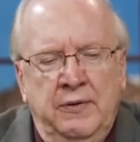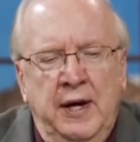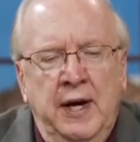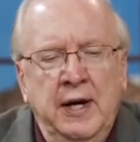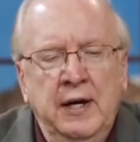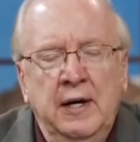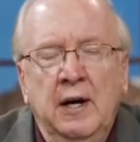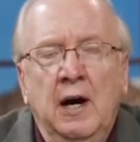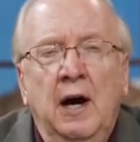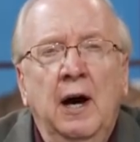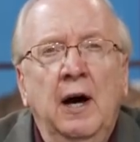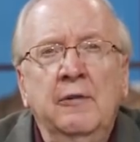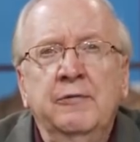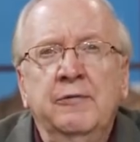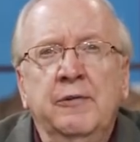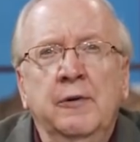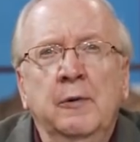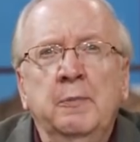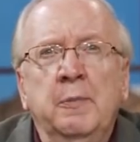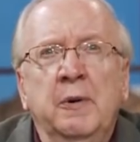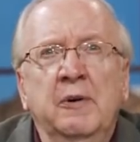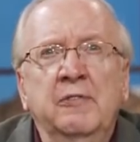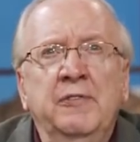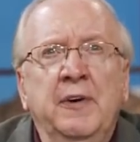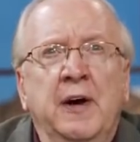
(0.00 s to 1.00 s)
thank God
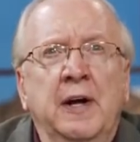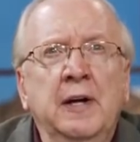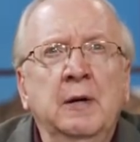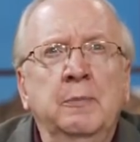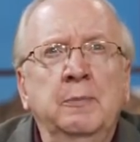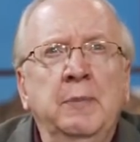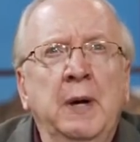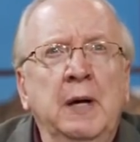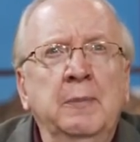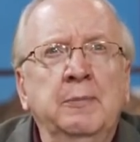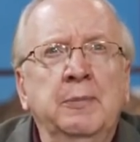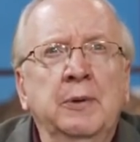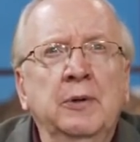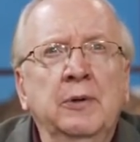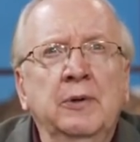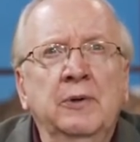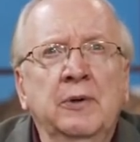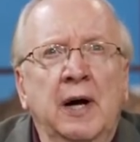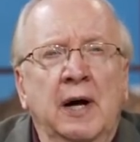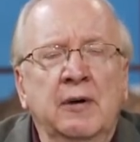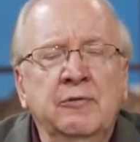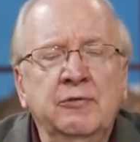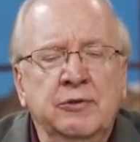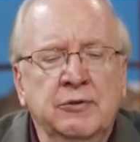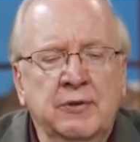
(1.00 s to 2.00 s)
for prophetic people
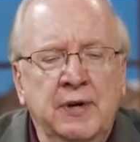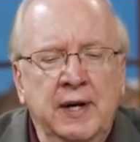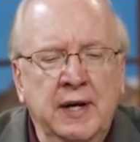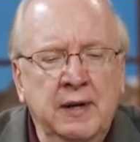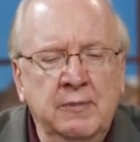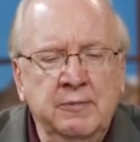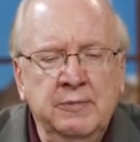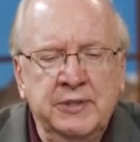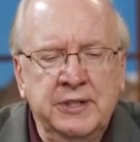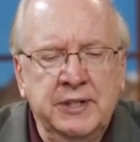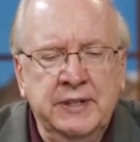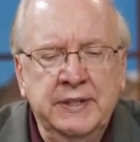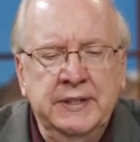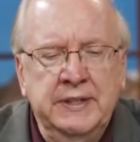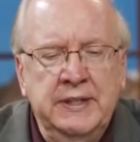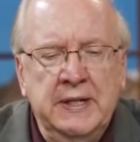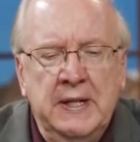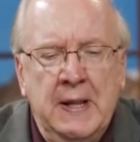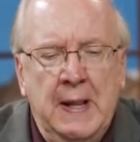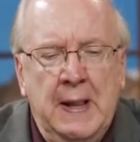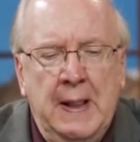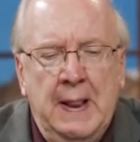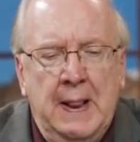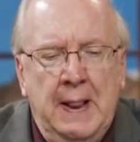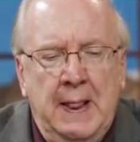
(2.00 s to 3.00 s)
who have dreams and